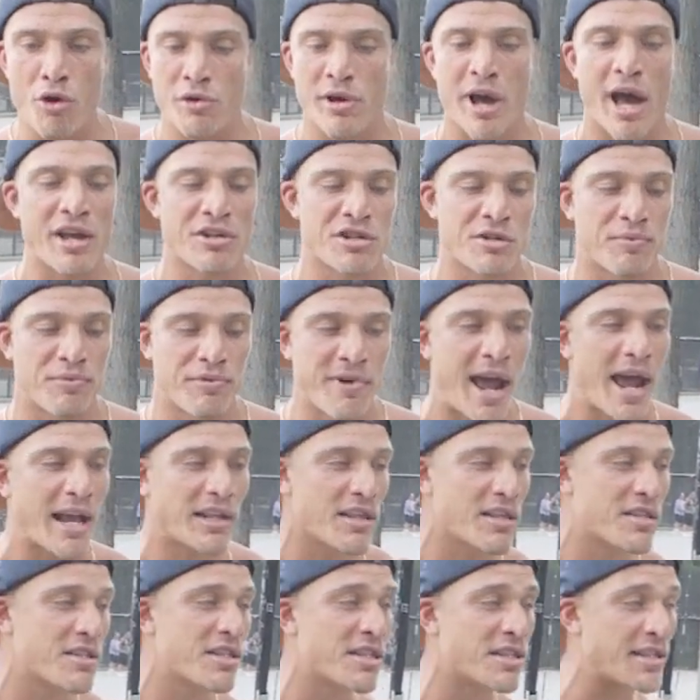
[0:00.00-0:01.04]
you guys should
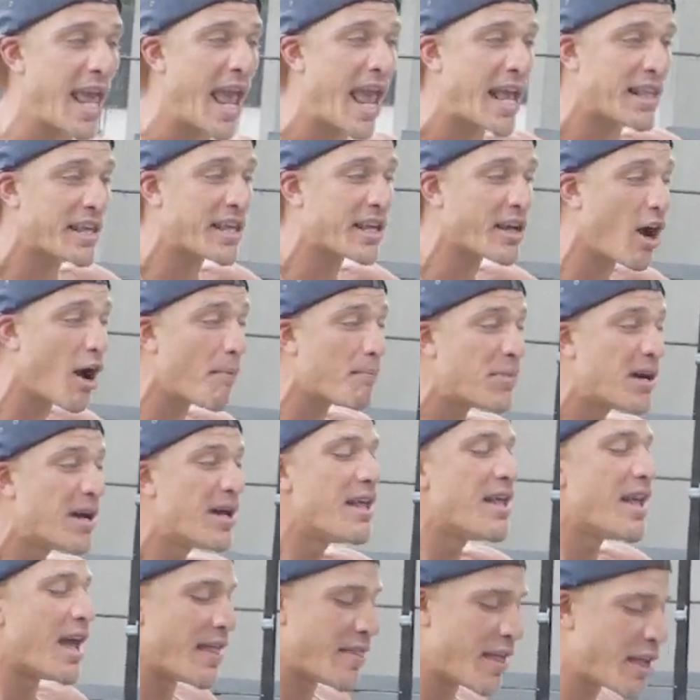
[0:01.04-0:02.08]
practice standing up
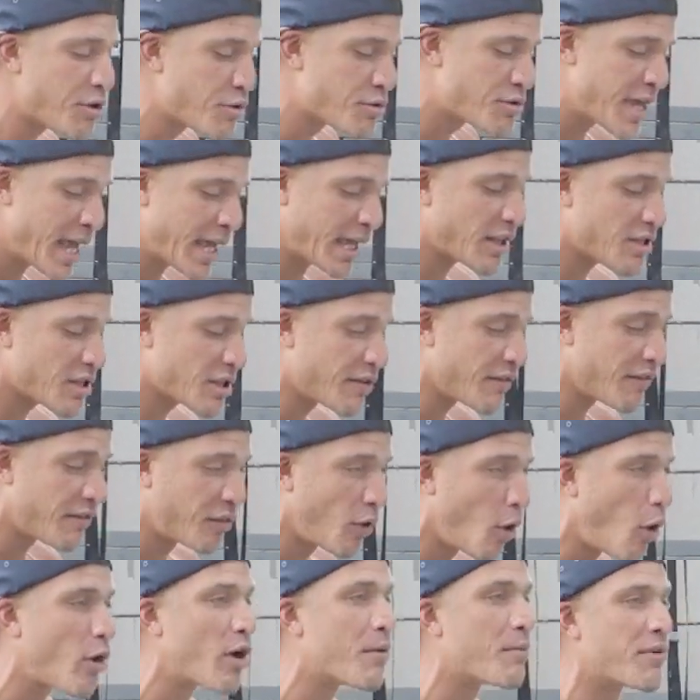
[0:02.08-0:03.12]
and then you take it to the
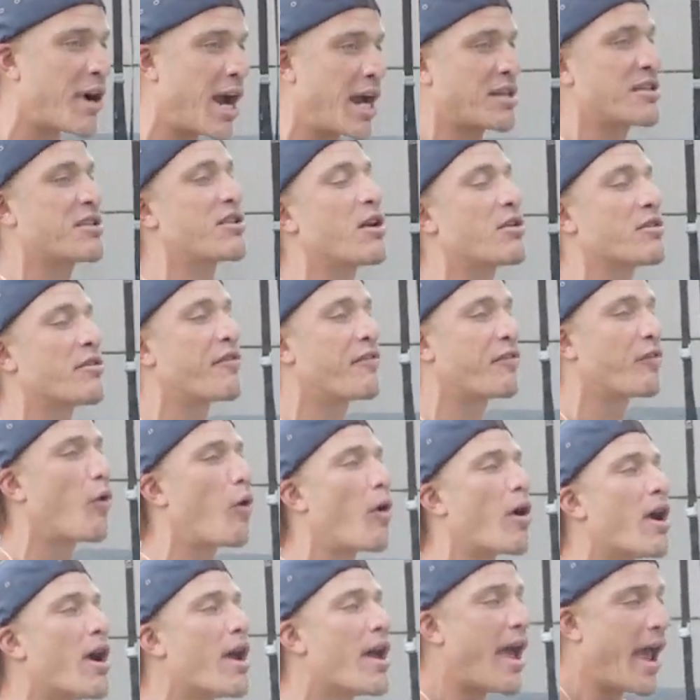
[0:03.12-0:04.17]
floor and practice it on the
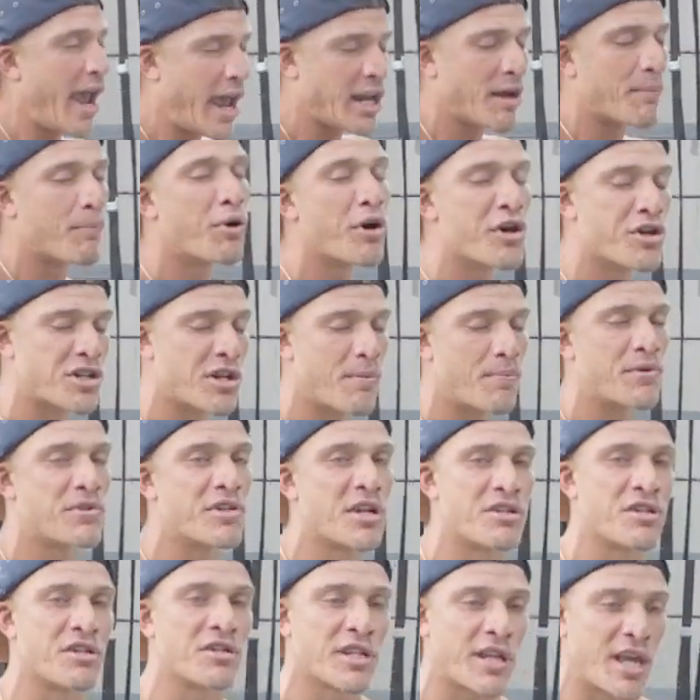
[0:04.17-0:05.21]
floor in a push-up
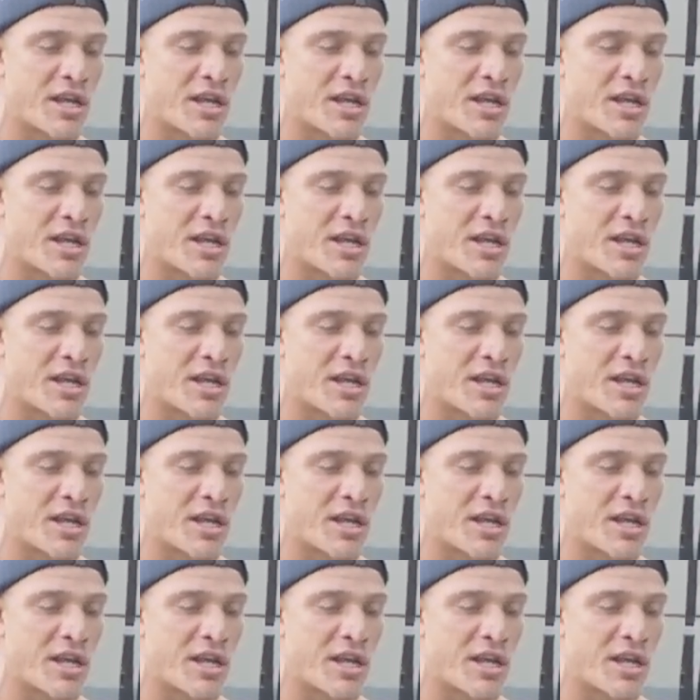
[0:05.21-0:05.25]
position to